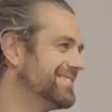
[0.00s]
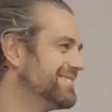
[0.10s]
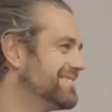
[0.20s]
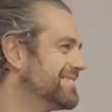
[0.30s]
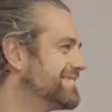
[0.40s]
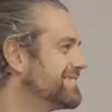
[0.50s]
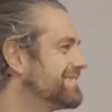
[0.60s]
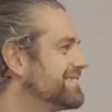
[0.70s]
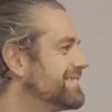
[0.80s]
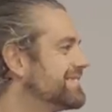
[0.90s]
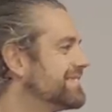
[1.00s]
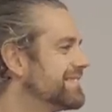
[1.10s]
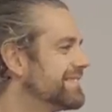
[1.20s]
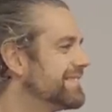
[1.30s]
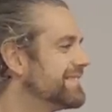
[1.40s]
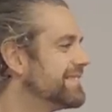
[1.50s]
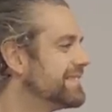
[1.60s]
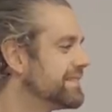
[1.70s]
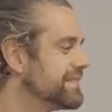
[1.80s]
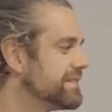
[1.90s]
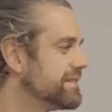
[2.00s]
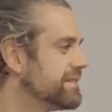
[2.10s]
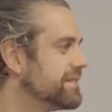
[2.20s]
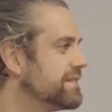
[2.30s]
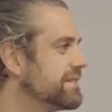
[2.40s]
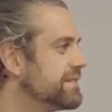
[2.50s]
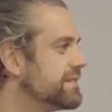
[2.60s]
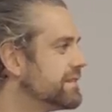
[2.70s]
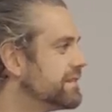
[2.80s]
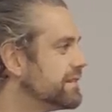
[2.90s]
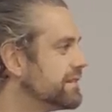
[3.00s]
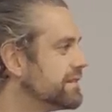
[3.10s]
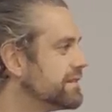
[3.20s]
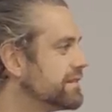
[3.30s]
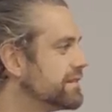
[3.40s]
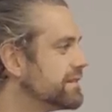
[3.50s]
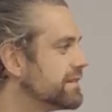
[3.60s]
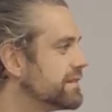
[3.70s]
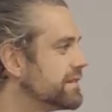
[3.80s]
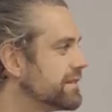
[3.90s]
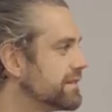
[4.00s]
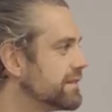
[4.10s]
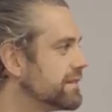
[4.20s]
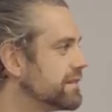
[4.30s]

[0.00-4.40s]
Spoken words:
The person shown says nothing.